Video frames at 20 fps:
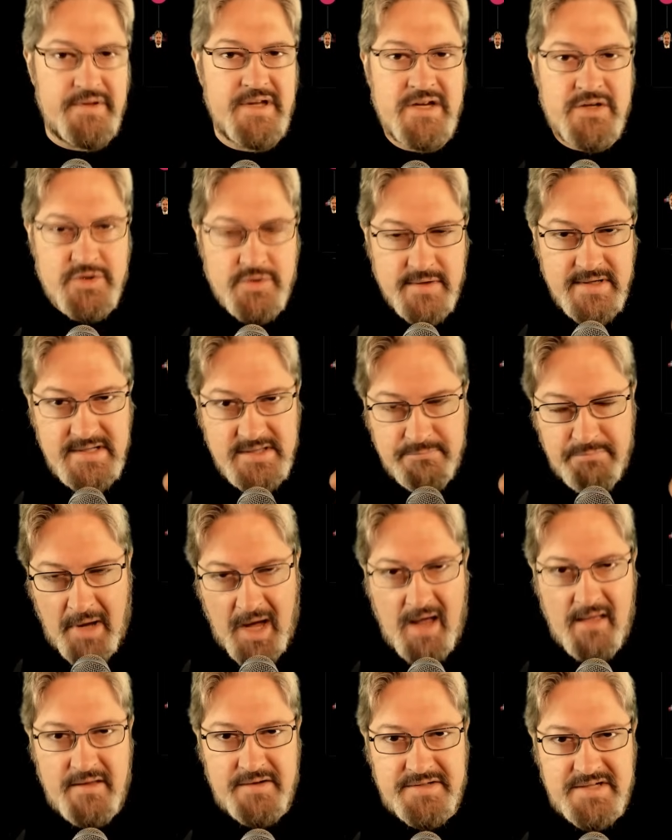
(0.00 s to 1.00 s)
They treat
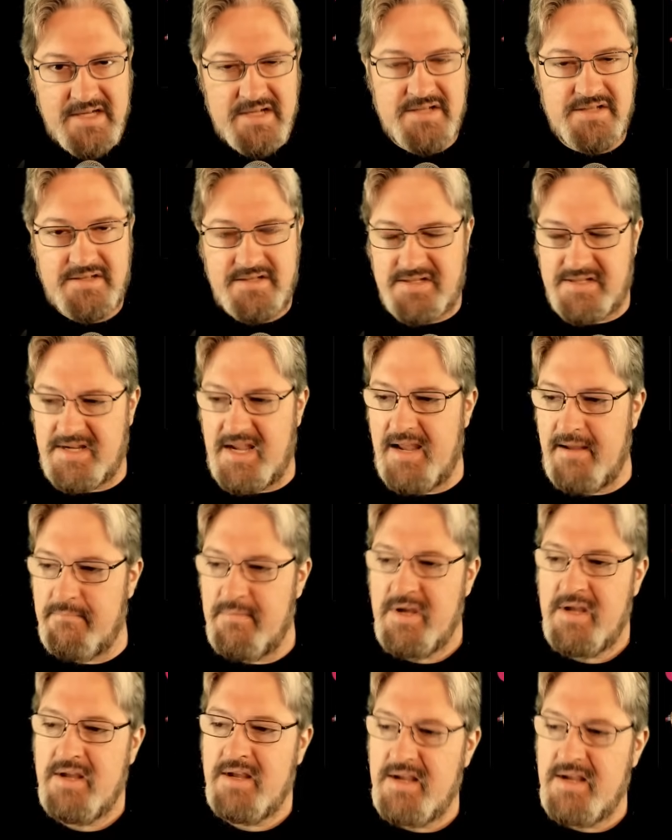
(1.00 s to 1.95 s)
politics the same